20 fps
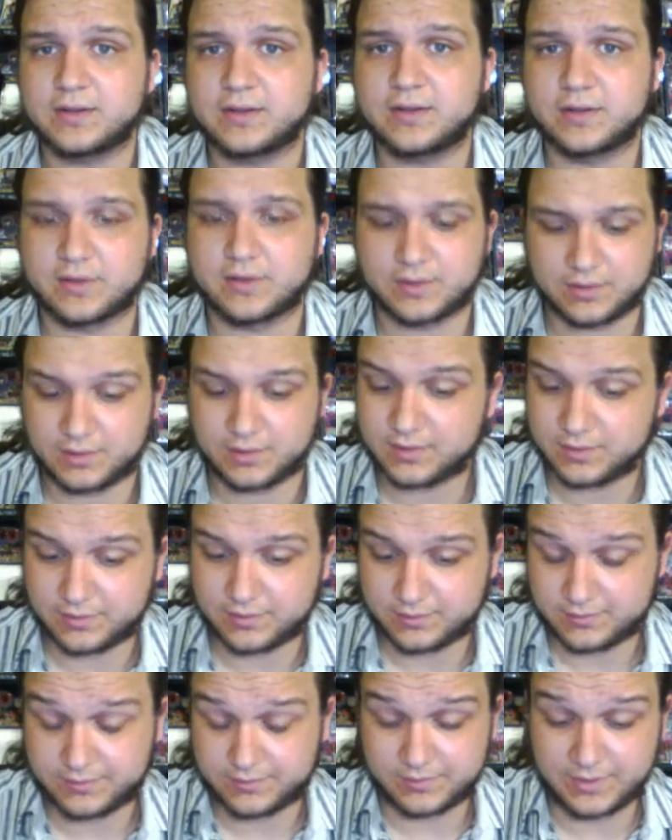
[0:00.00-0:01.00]
They're
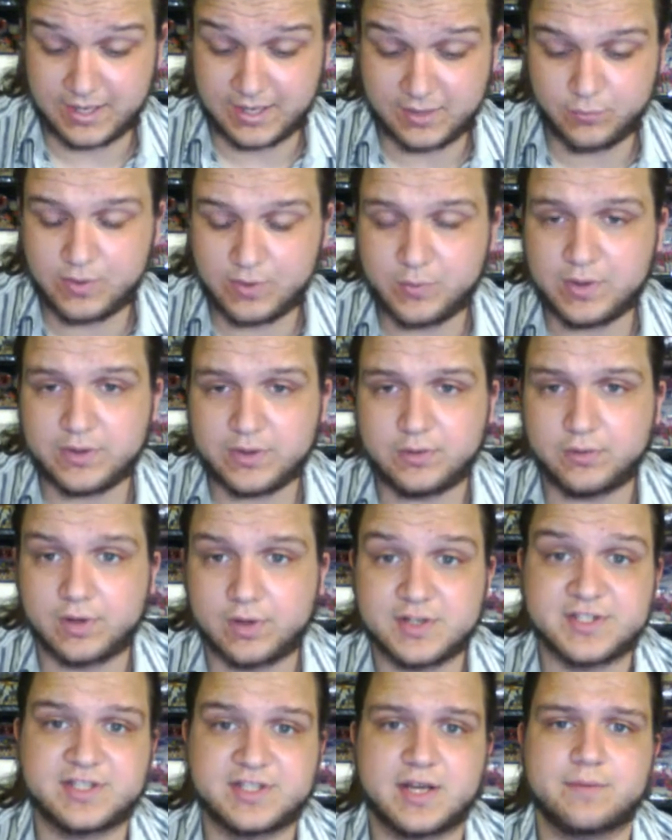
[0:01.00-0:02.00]
like, we went through
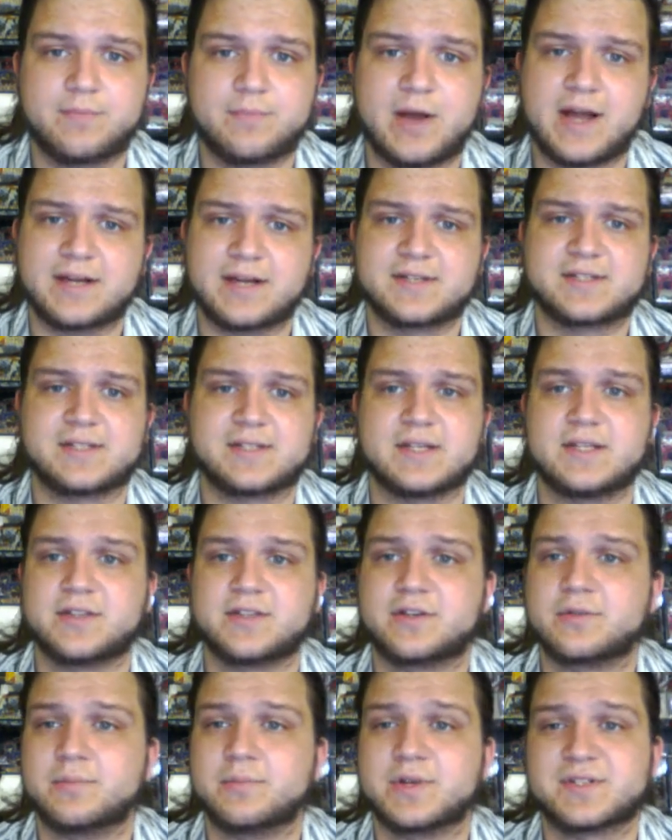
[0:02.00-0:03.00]
our set box and
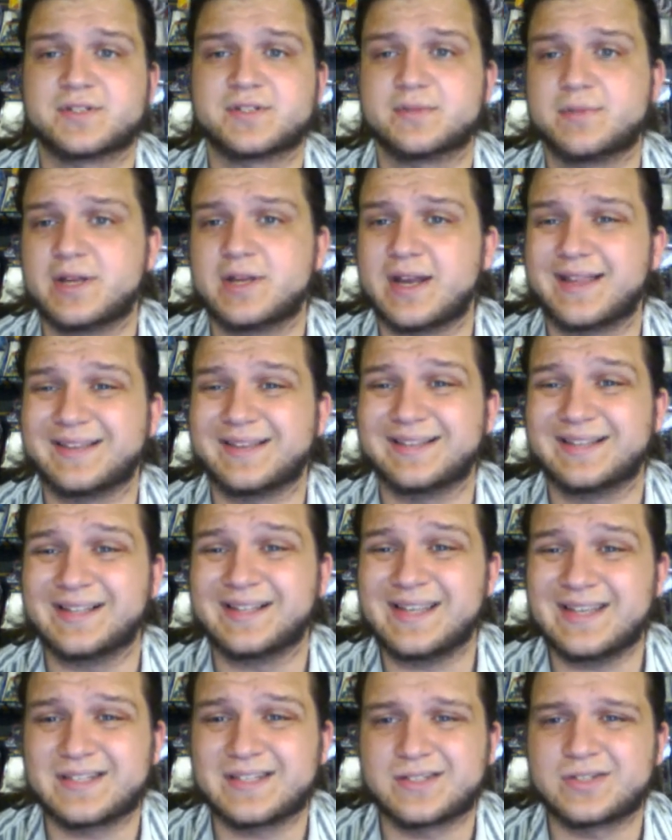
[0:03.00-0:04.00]
there must have been at
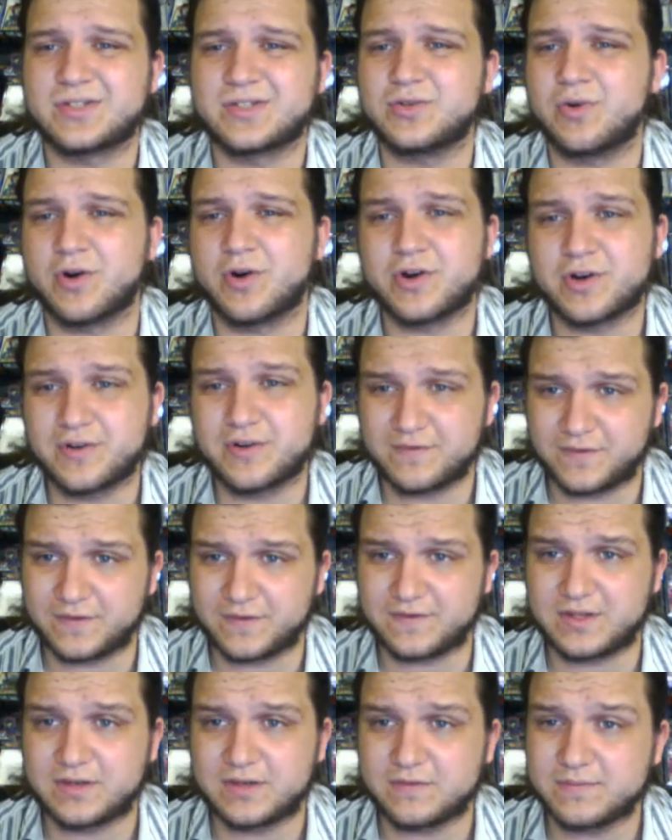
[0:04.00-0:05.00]
least
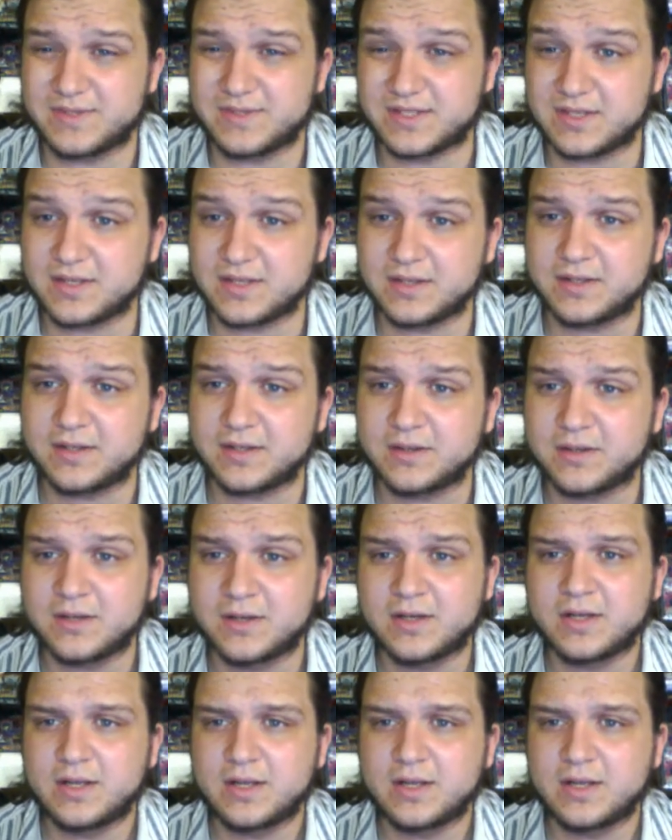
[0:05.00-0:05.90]
250 of them sitting in there,